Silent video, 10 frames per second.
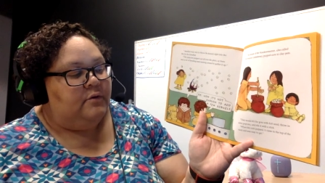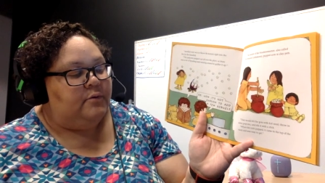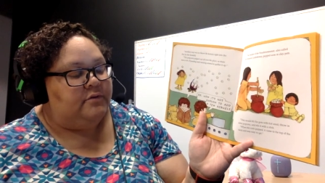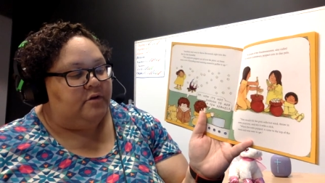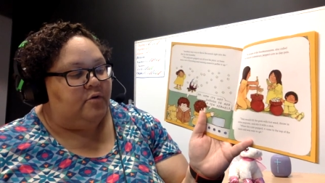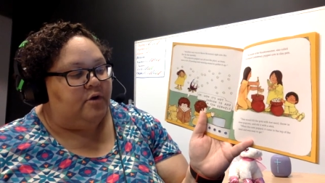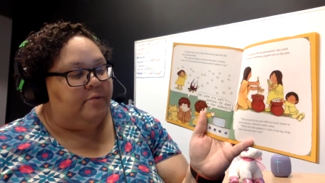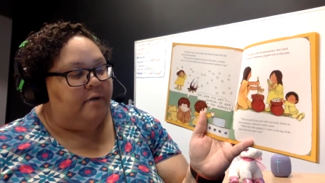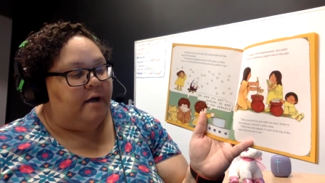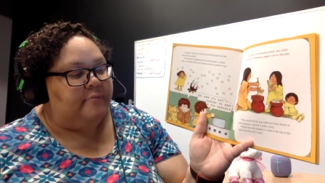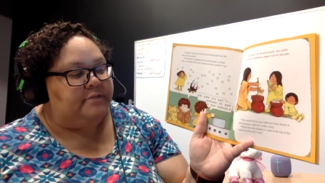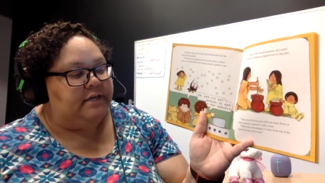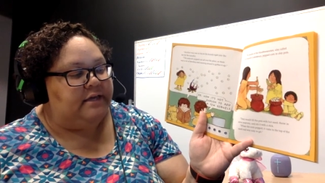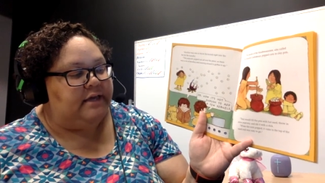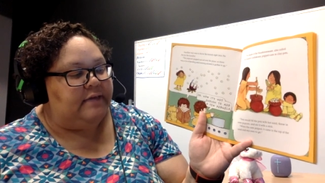When the corn popped,
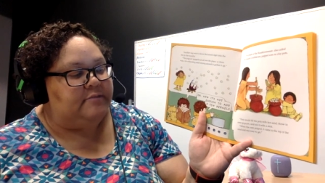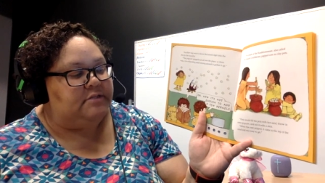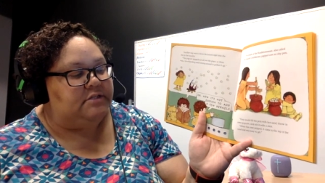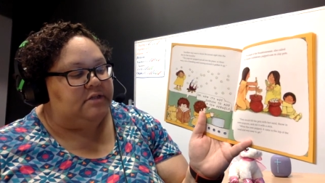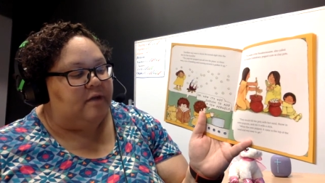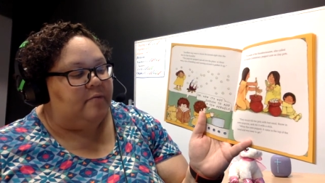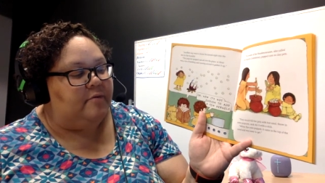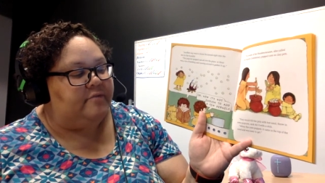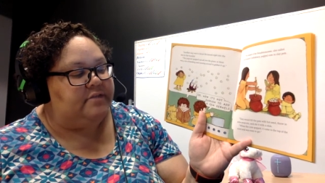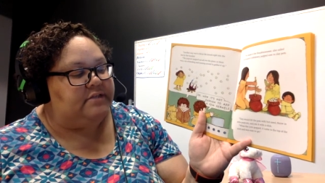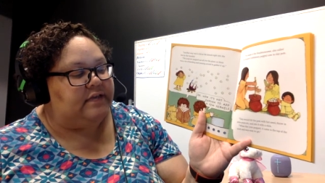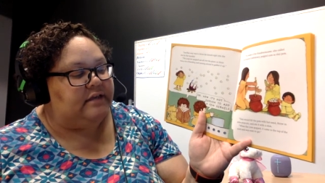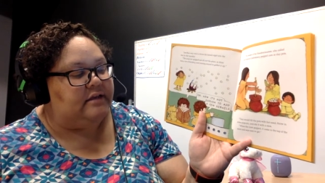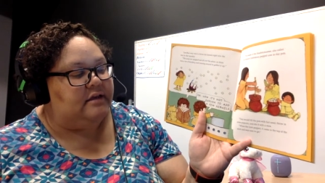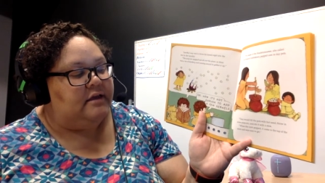it came to the top of the
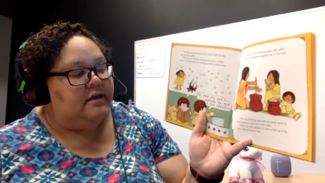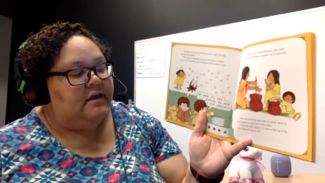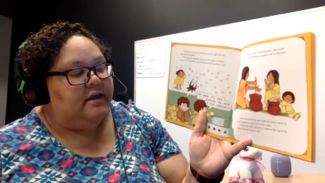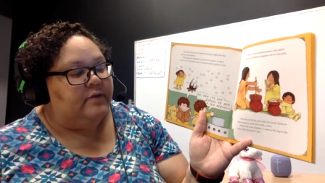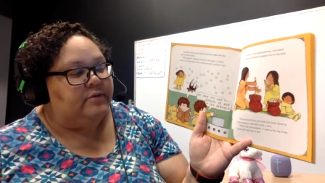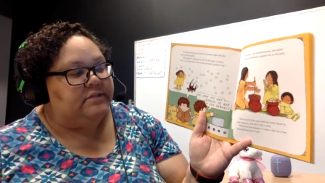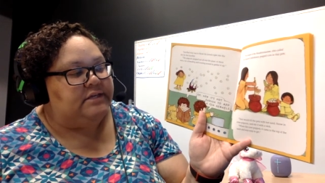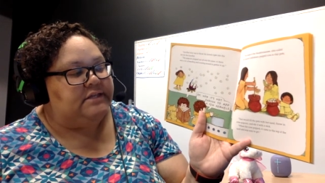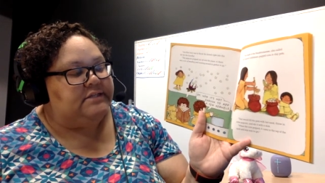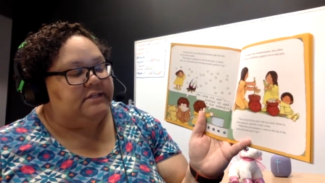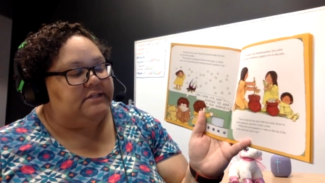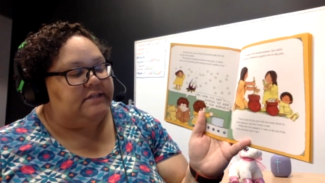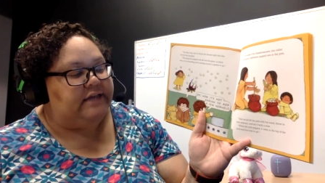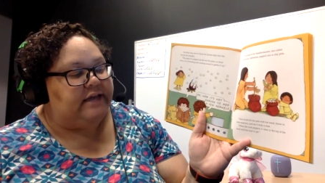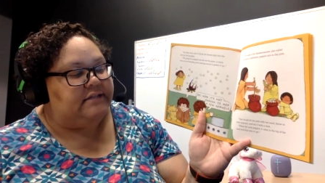sand and was easily to
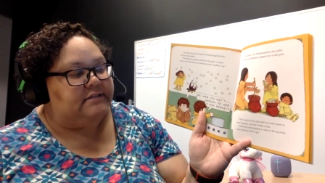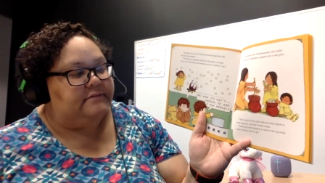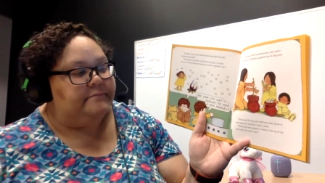get.